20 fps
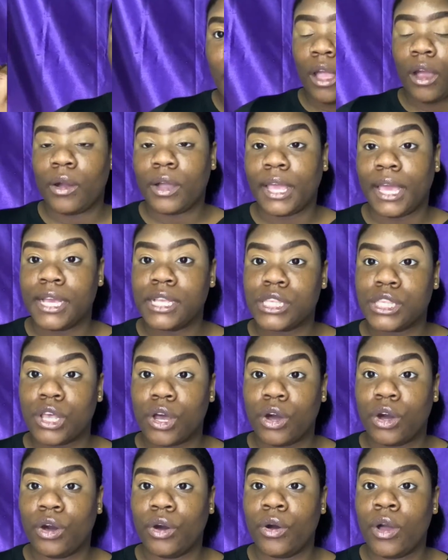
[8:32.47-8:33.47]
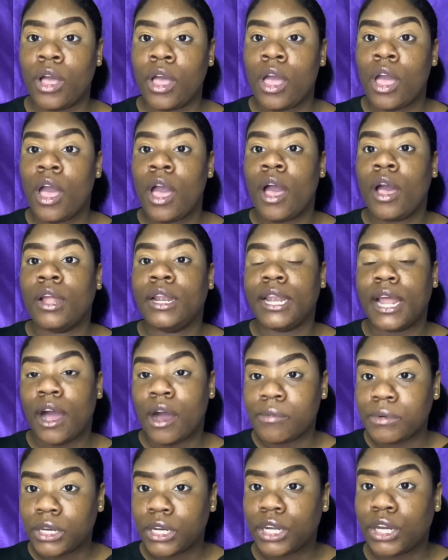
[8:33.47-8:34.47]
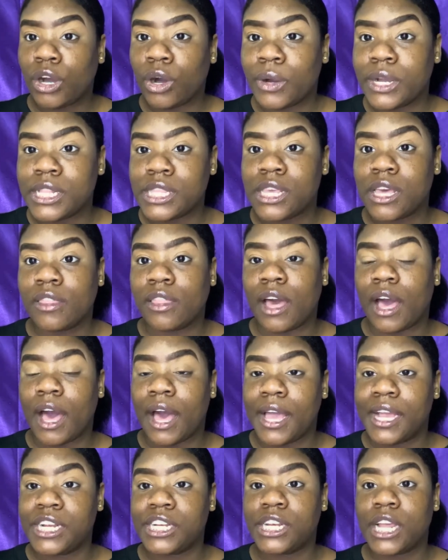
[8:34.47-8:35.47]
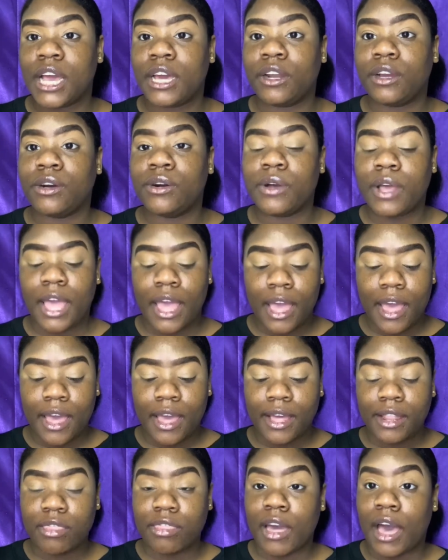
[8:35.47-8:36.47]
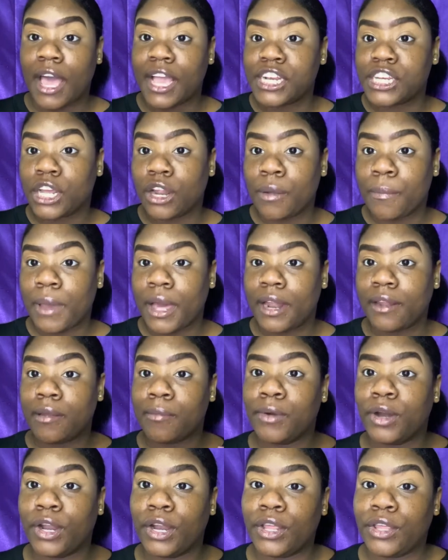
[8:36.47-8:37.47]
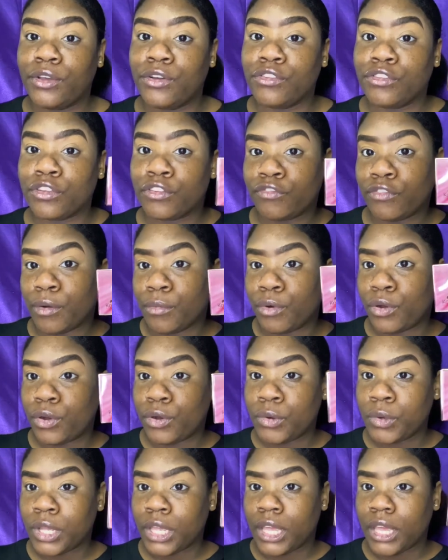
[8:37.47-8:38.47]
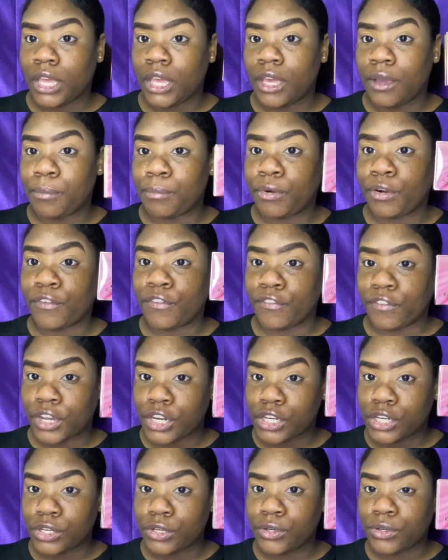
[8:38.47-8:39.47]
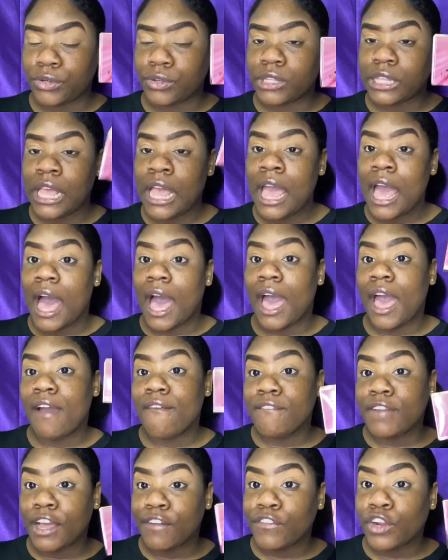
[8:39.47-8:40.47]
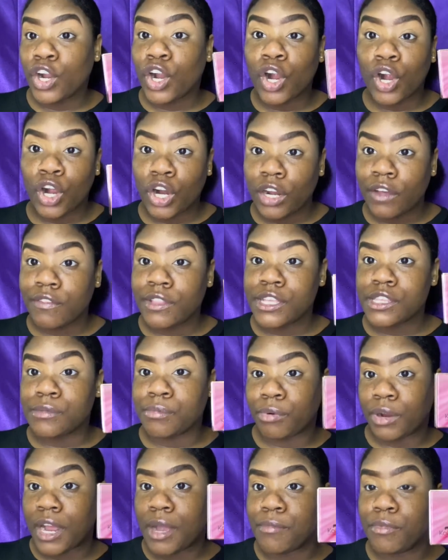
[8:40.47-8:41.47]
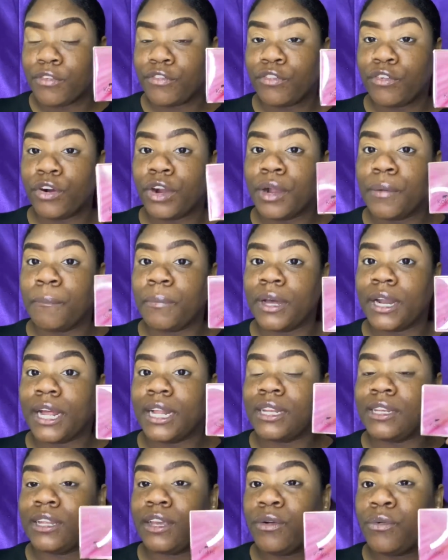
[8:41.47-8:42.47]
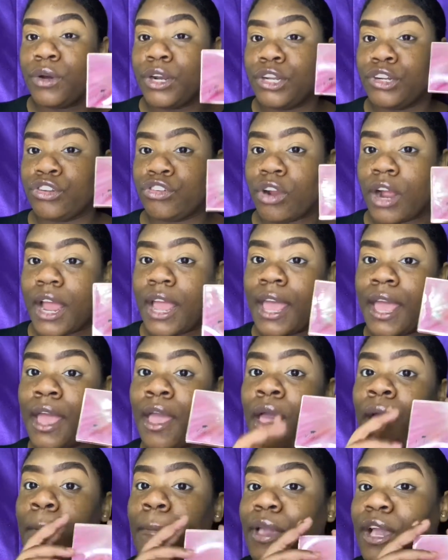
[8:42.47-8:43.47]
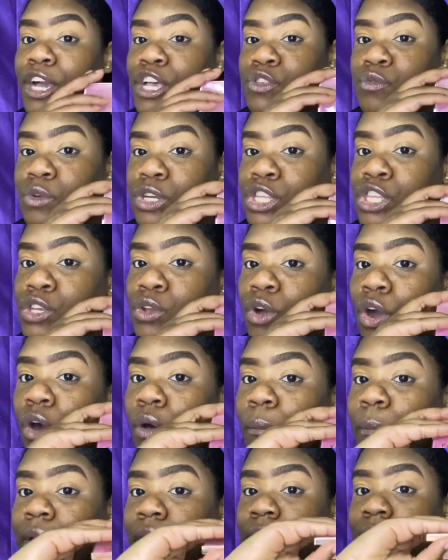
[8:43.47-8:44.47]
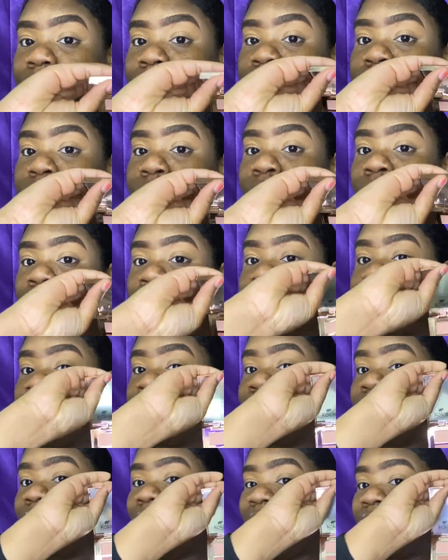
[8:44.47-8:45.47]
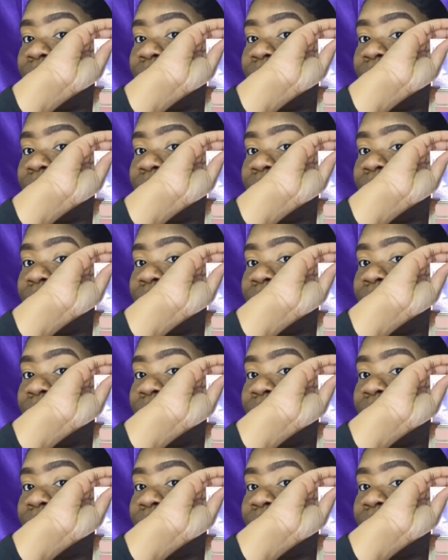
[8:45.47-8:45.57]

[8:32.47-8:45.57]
Okay, so now I'm gonna go into the eyeshadow, and the eyeshadow palette I'm gonna use is from Kokie Professionals. I have never heard of this brand before, but I did want to try it because once you open it, it do have a lot